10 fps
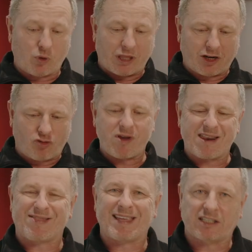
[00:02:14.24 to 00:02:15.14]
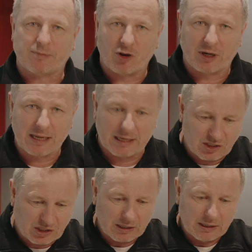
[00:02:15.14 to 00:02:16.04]
one of the great things about it
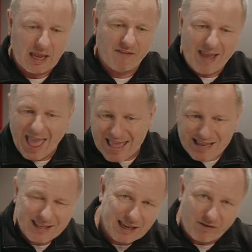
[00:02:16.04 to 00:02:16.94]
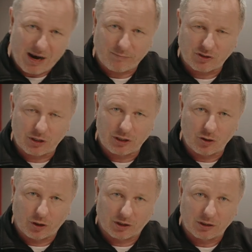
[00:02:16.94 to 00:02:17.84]
is, if anything ever happens to the
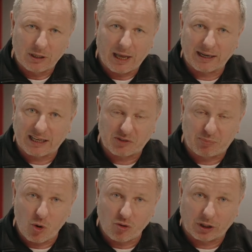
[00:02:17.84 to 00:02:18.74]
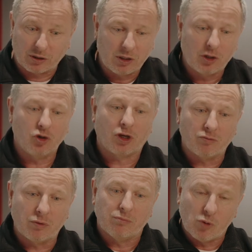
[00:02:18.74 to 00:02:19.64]
unit and it gets broken, you can
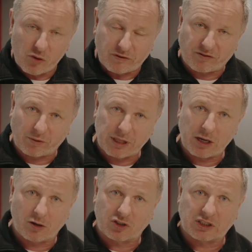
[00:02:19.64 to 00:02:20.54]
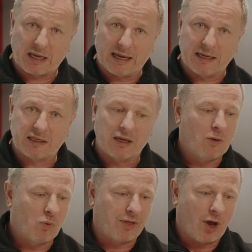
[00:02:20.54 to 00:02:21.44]
remove it from the outside
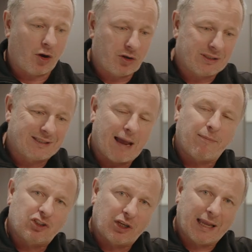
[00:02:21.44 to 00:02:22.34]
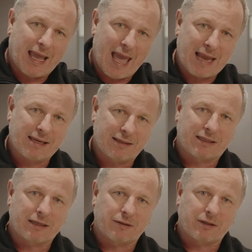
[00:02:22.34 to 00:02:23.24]
without damaging any
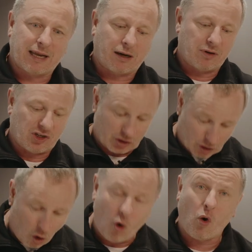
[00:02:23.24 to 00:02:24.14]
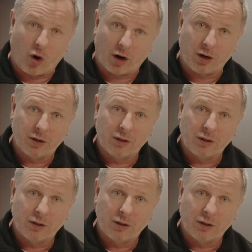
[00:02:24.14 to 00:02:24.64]
interior decoration or